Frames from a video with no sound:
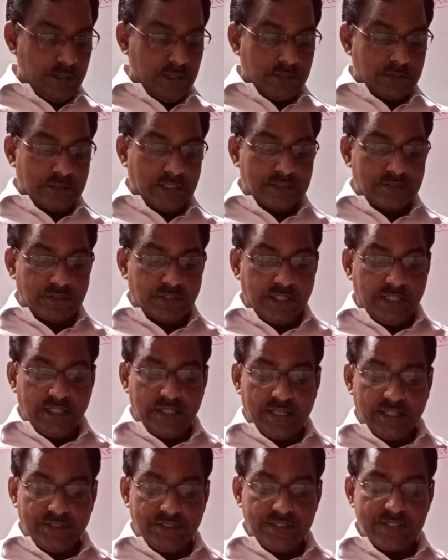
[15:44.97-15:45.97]
The three
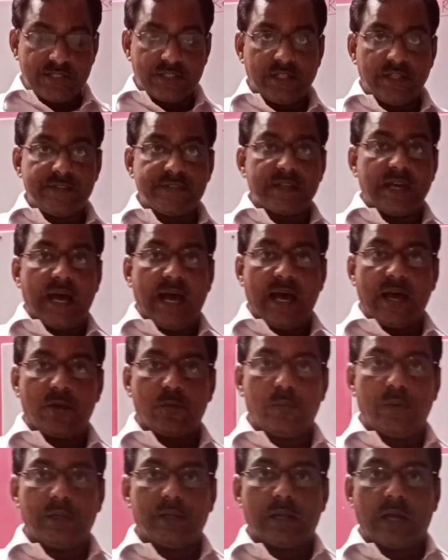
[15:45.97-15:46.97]
resistors R1,